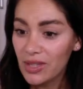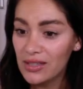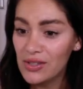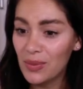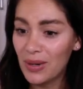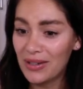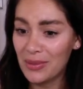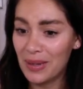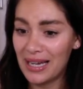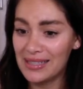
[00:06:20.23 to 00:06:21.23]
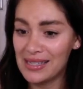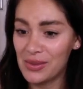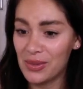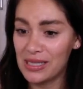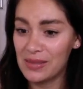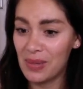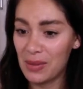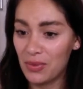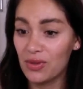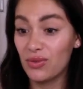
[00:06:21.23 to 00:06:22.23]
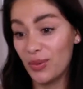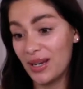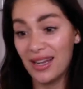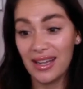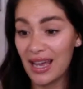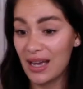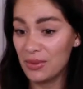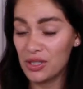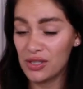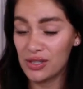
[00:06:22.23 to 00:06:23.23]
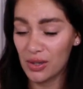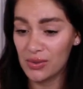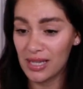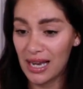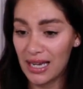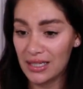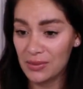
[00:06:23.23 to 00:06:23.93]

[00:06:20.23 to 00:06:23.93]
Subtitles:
So proud of the players. There's always people that ruin it, yeah, which is so sad.